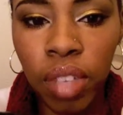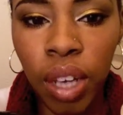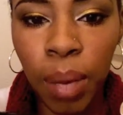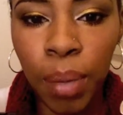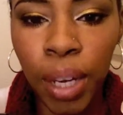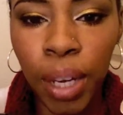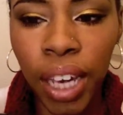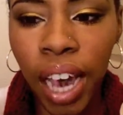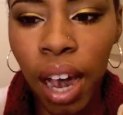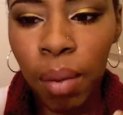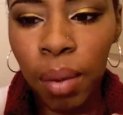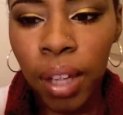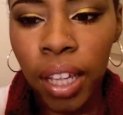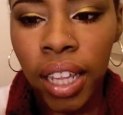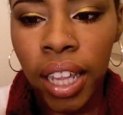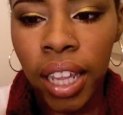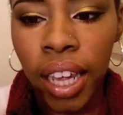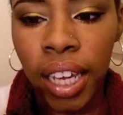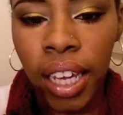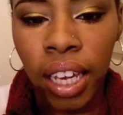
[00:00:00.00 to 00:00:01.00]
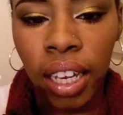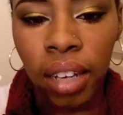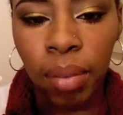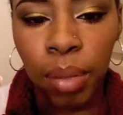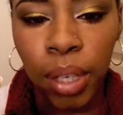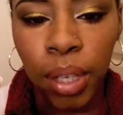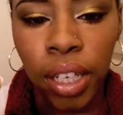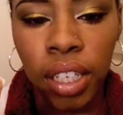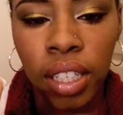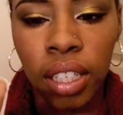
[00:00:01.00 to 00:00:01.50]
But yeah, I really like it
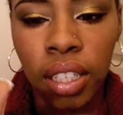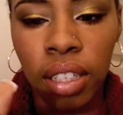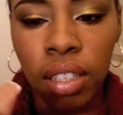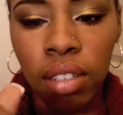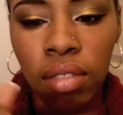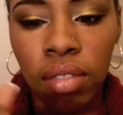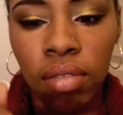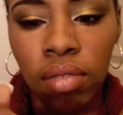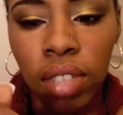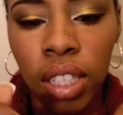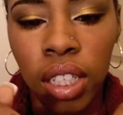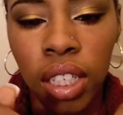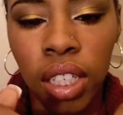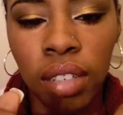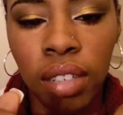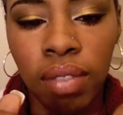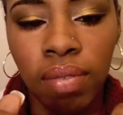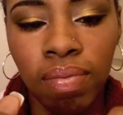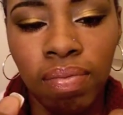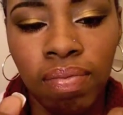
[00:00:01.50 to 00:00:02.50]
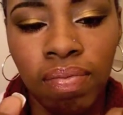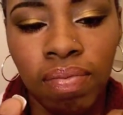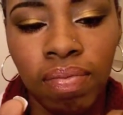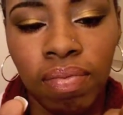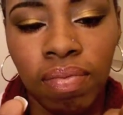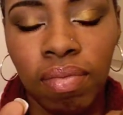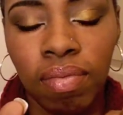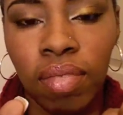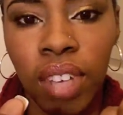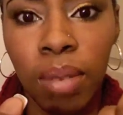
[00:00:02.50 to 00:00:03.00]
because it's really,
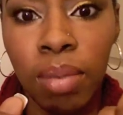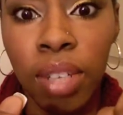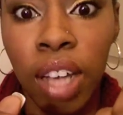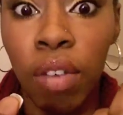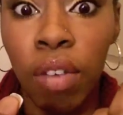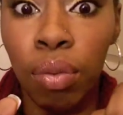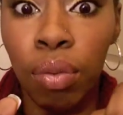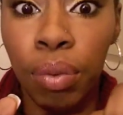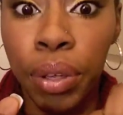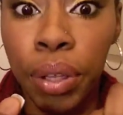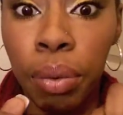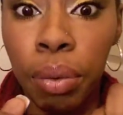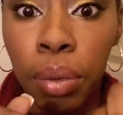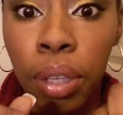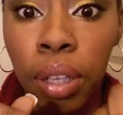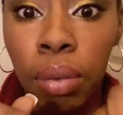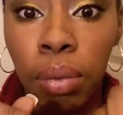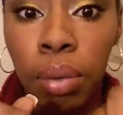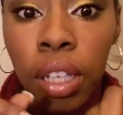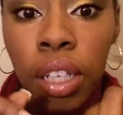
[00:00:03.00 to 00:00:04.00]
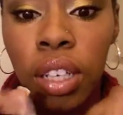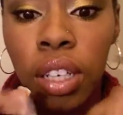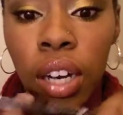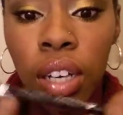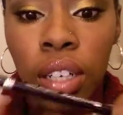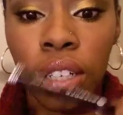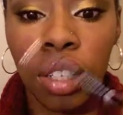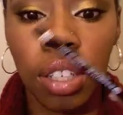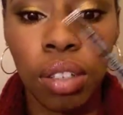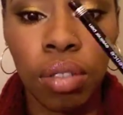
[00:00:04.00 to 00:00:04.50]
comes off really, really, really
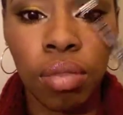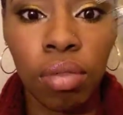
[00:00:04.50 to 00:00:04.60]
dark too.